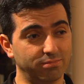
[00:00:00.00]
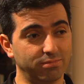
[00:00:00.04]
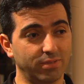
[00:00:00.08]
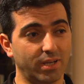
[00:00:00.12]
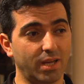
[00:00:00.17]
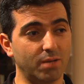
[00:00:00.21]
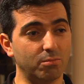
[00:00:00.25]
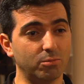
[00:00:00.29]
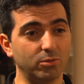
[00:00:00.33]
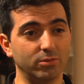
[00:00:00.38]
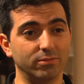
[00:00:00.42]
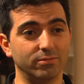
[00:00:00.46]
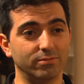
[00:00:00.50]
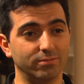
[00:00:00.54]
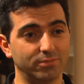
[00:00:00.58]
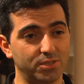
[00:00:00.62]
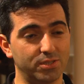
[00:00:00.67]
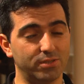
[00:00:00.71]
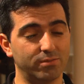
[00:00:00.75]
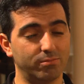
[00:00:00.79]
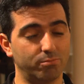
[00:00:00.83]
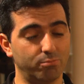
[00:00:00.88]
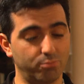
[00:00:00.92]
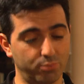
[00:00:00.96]
come on,
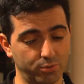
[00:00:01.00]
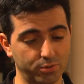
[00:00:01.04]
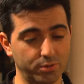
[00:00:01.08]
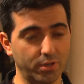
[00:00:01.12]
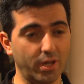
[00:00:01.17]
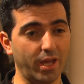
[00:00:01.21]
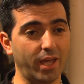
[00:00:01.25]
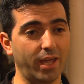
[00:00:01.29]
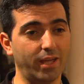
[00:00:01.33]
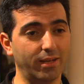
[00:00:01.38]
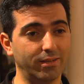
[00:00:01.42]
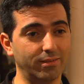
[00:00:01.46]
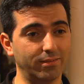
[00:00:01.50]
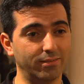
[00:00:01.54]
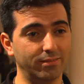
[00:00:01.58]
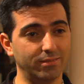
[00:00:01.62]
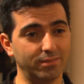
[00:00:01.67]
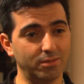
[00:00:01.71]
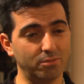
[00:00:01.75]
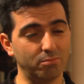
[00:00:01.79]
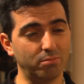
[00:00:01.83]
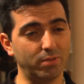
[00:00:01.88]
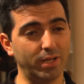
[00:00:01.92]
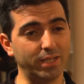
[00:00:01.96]
just put your hand,
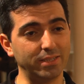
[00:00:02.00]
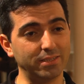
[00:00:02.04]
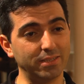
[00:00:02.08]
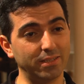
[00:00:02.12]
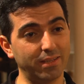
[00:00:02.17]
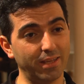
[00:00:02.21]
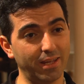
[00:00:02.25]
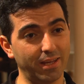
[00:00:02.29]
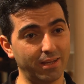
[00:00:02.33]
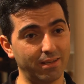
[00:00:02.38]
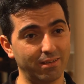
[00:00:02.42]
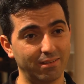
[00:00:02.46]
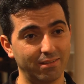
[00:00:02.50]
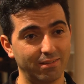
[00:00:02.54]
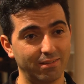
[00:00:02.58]
place it there.